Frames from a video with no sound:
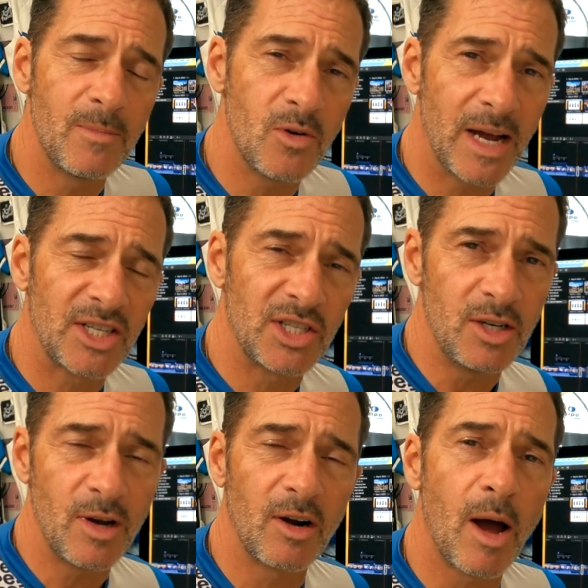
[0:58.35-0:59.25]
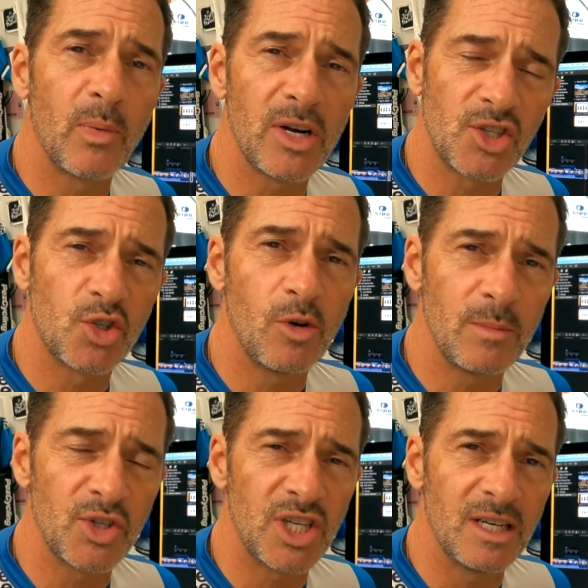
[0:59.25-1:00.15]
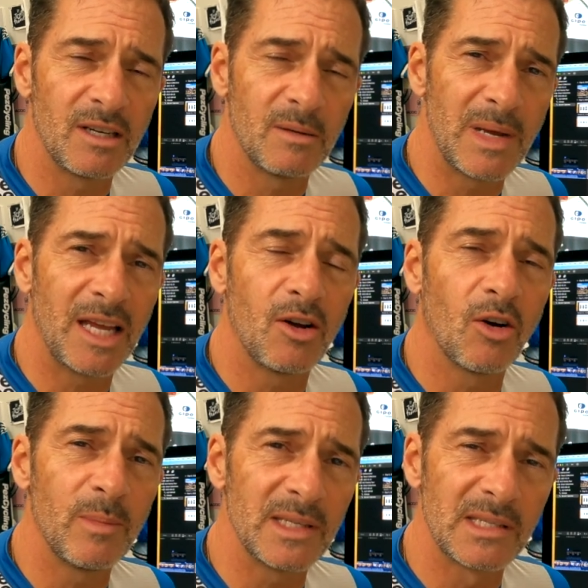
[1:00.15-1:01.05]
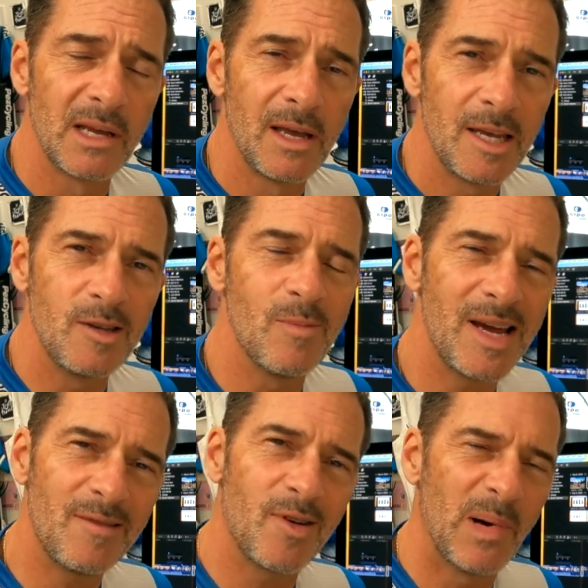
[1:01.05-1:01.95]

who actually knew how to operate a sewing machine and could make garments, you might have